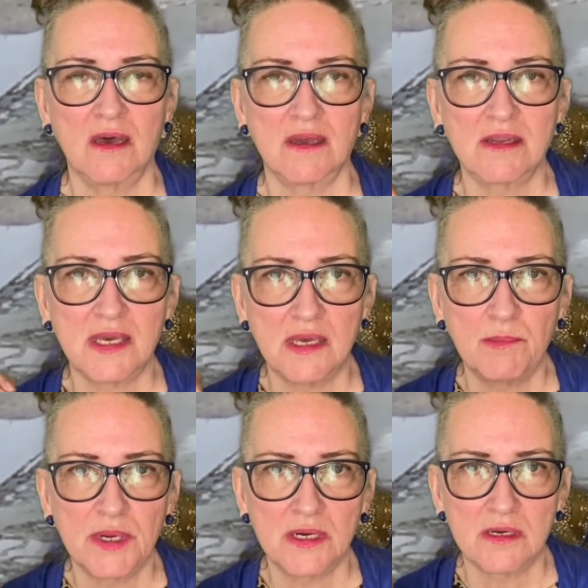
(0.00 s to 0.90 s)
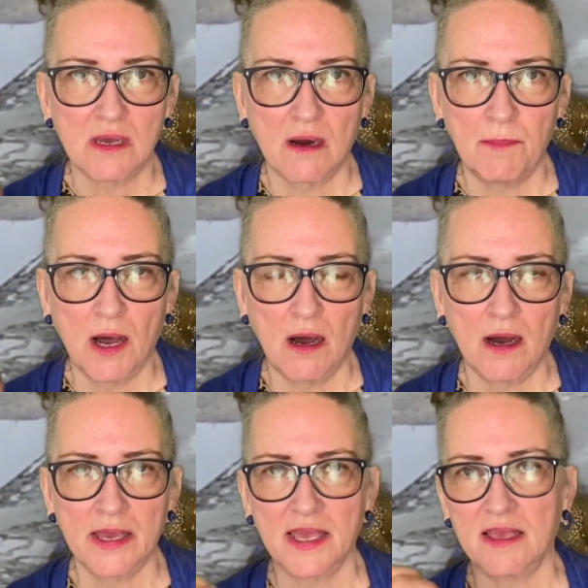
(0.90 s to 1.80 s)
and keeping it up
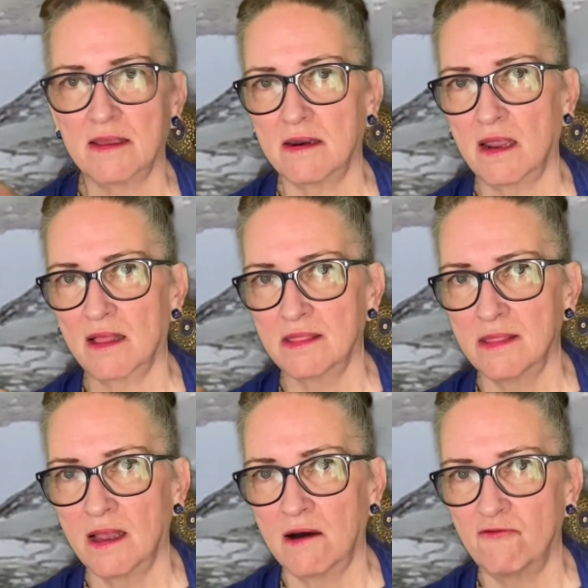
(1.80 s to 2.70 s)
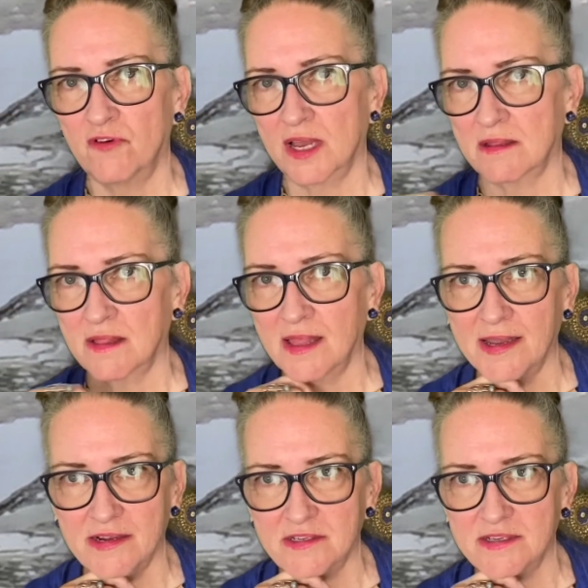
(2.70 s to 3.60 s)
high in love and
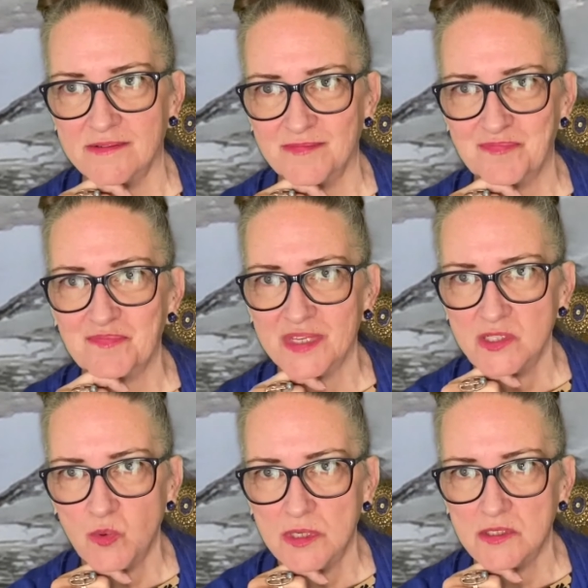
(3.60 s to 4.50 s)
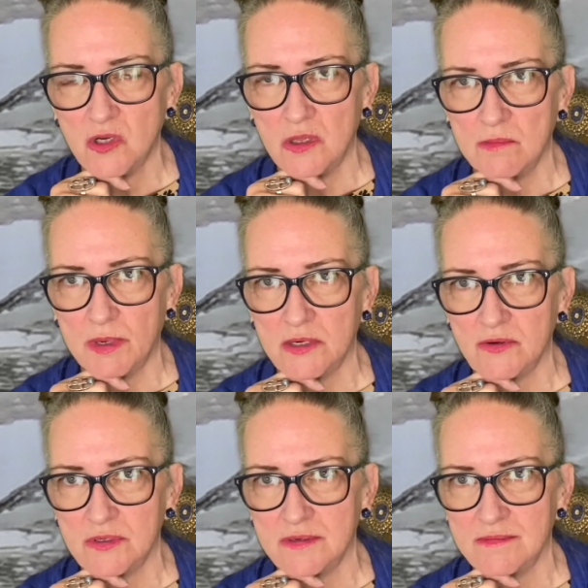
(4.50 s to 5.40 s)
light. That's what it's all about.